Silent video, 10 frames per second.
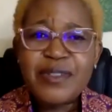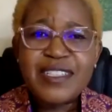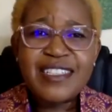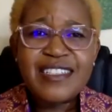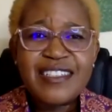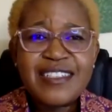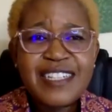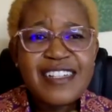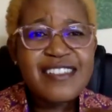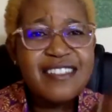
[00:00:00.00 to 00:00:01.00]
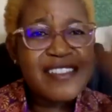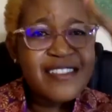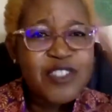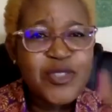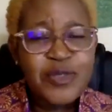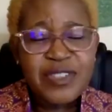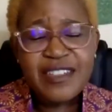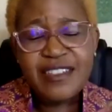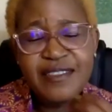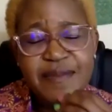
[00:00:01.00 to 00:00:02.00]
body as it's talking.